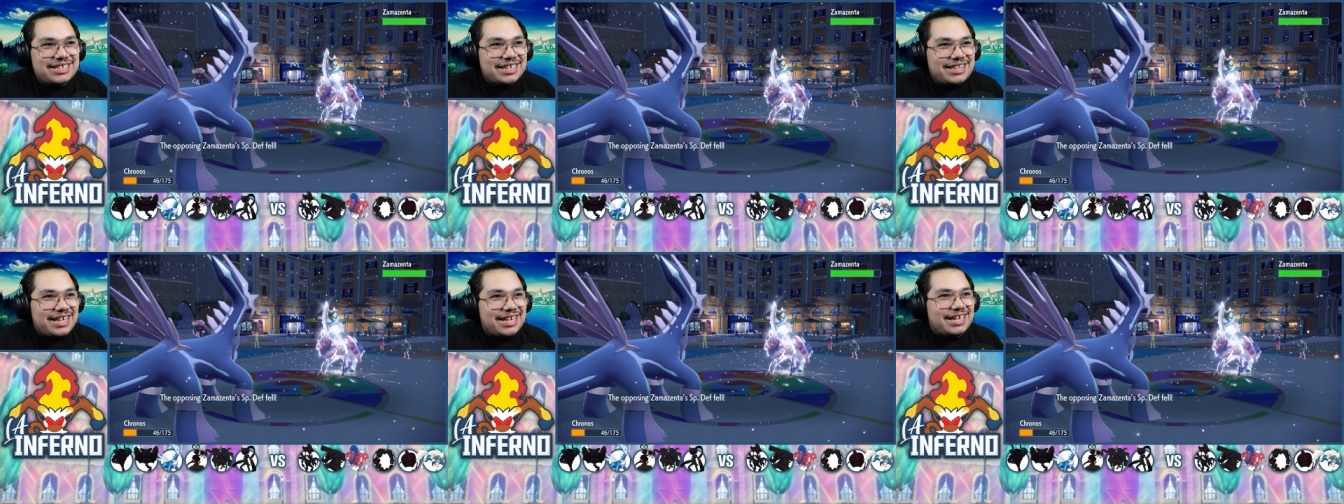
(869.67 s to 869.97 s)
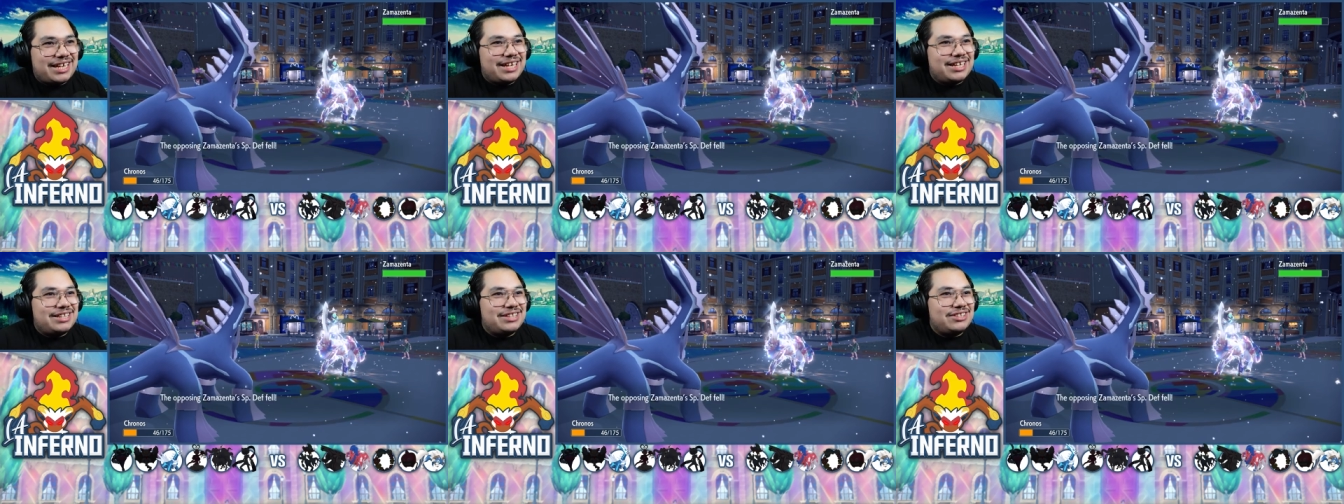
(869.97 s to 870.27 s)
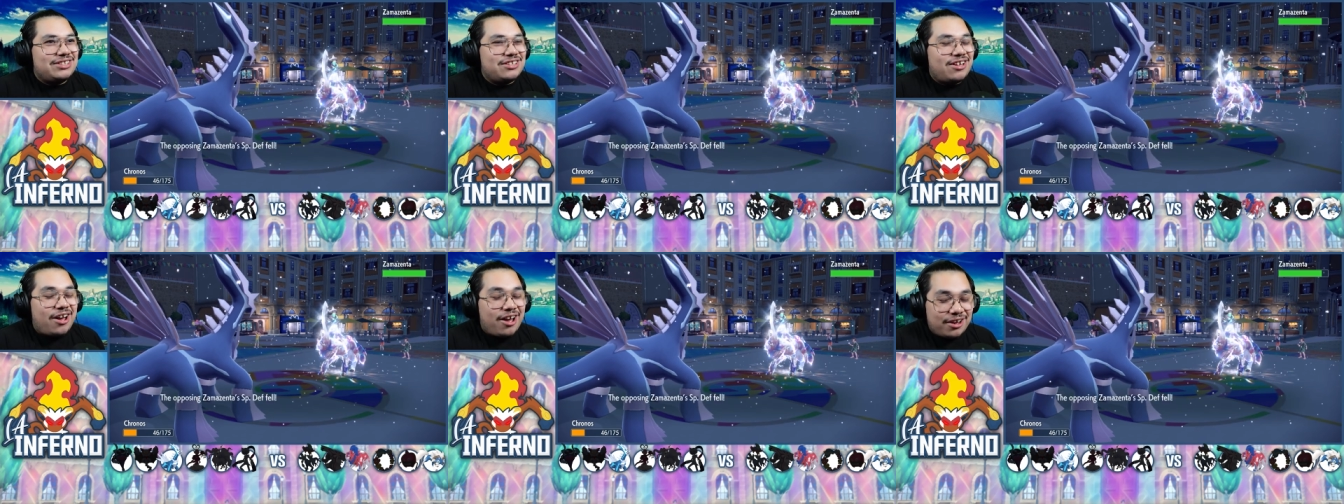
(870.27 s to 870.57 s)
I take a
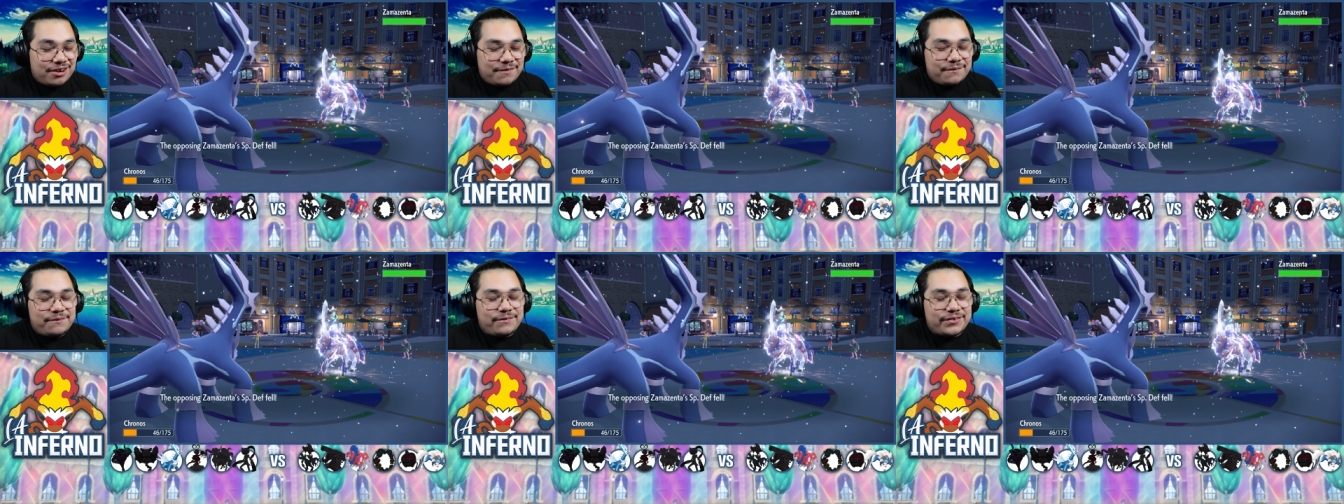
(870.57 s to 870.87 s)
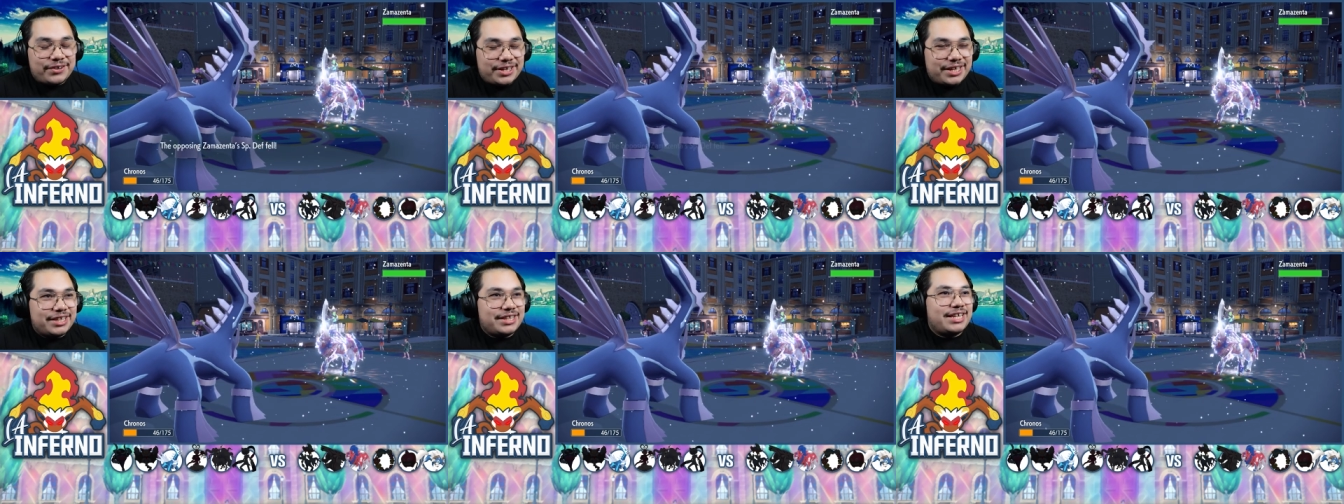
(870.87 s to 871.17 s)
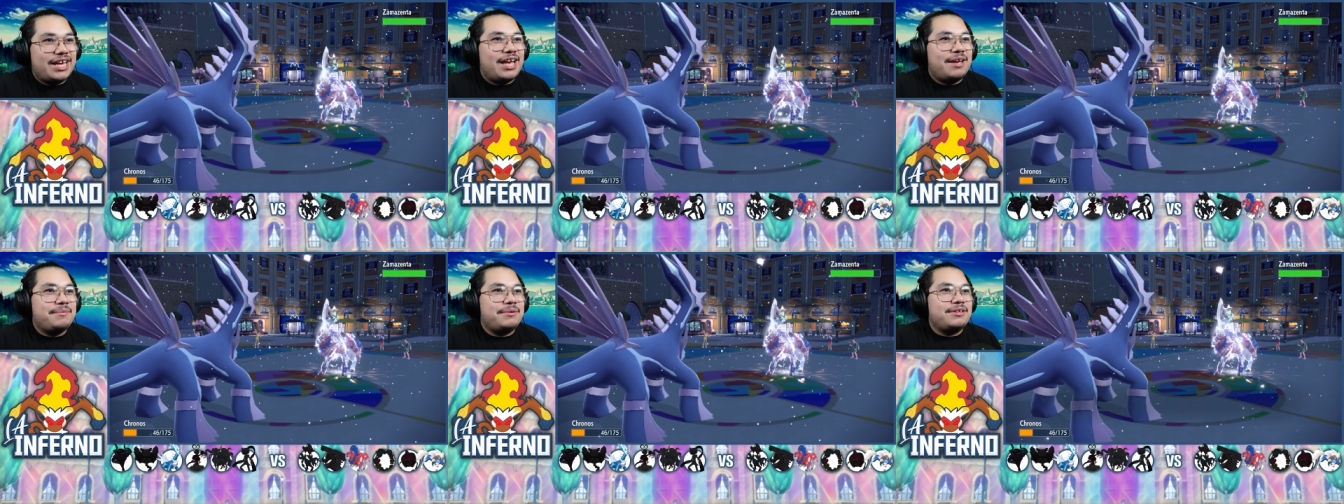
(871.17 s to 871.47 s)
lot of freaking
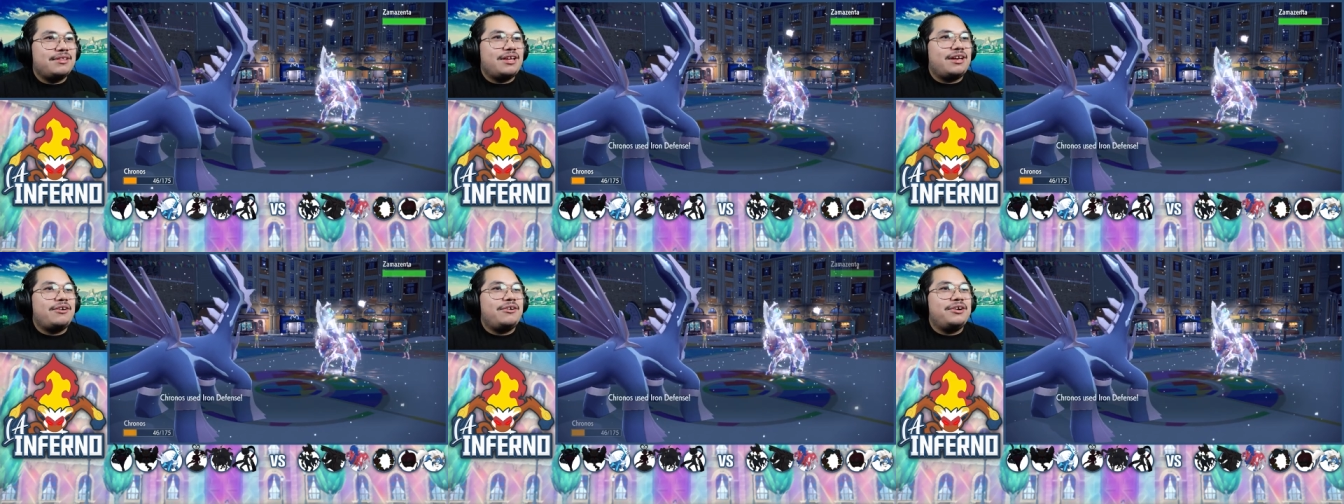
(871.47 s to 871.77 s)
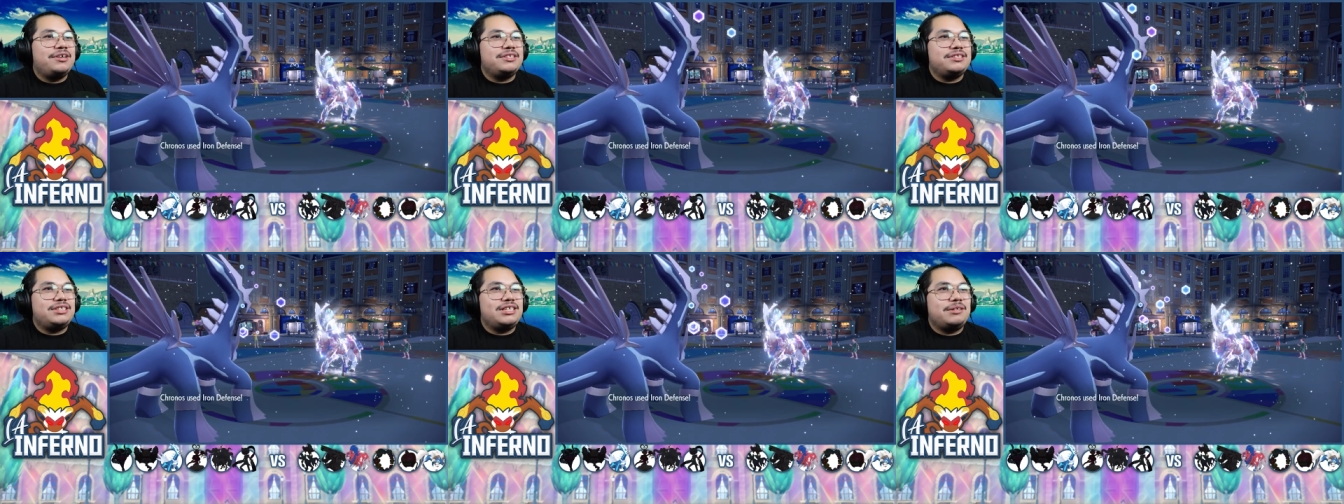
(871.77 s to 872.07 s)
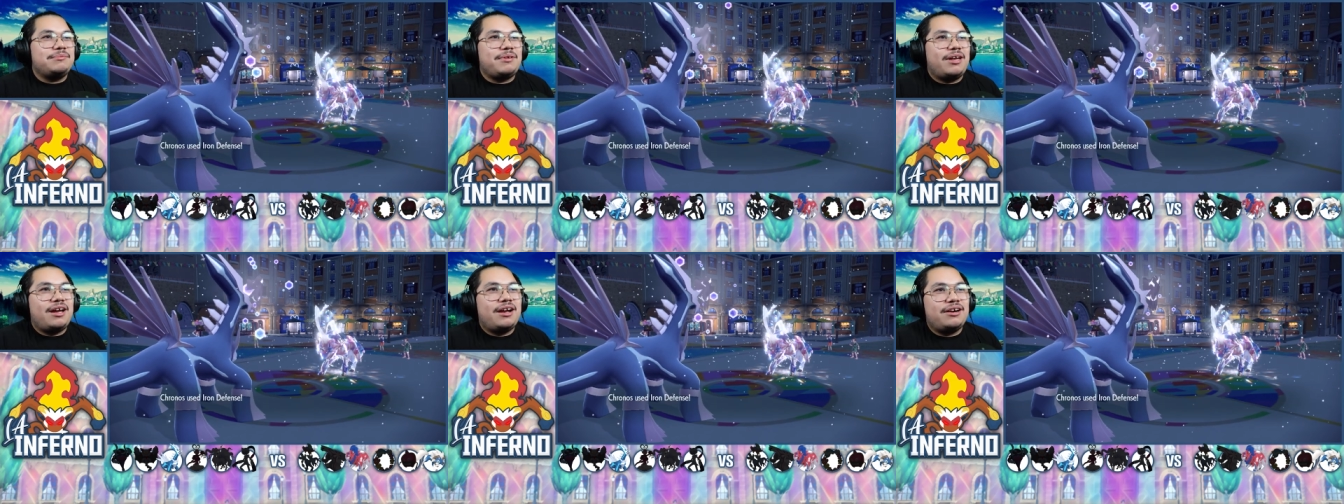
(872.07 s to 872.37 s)
damage. I go ahead and set
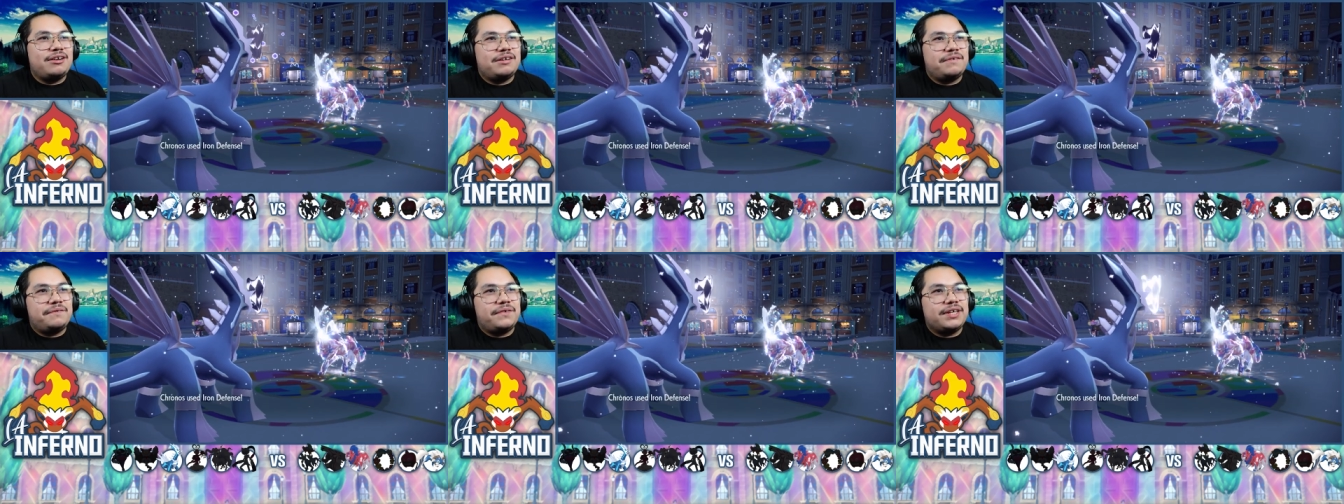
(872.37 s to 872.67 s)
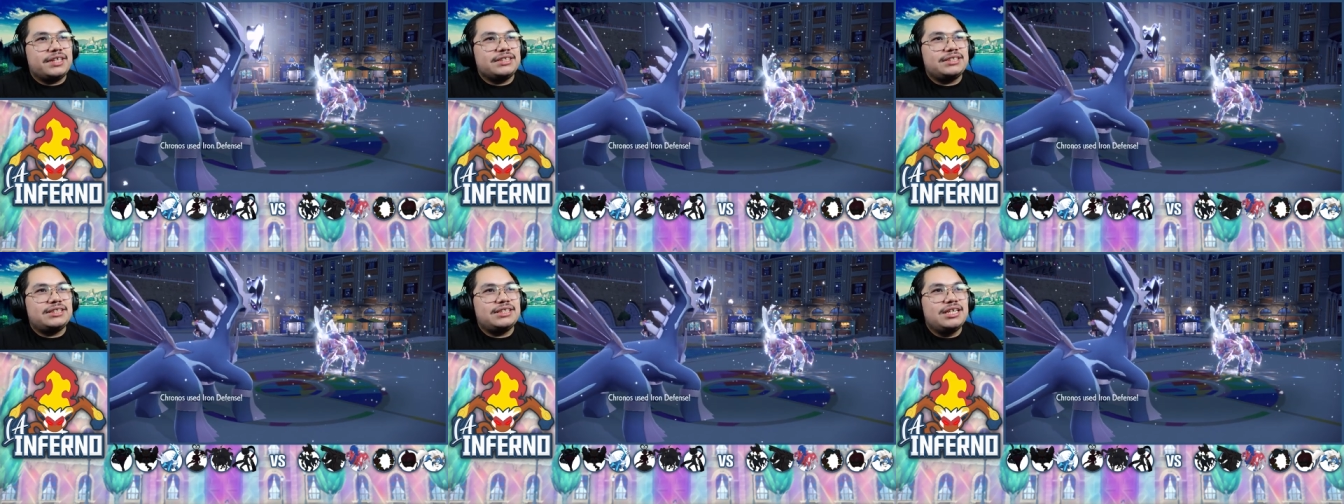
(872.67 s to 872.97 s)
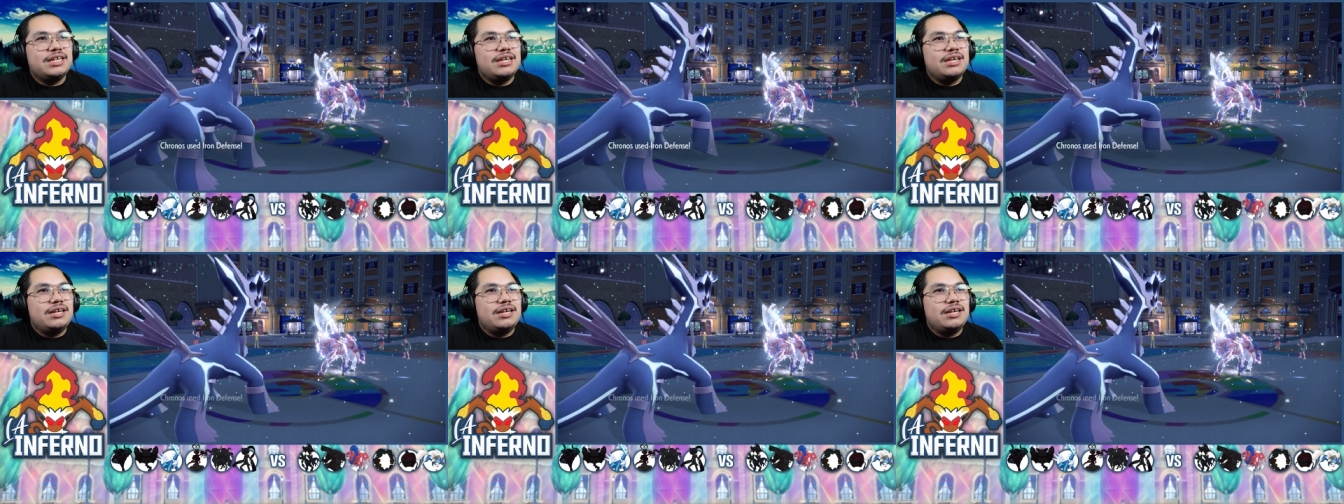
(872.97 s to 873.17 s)
up the Iron Defense.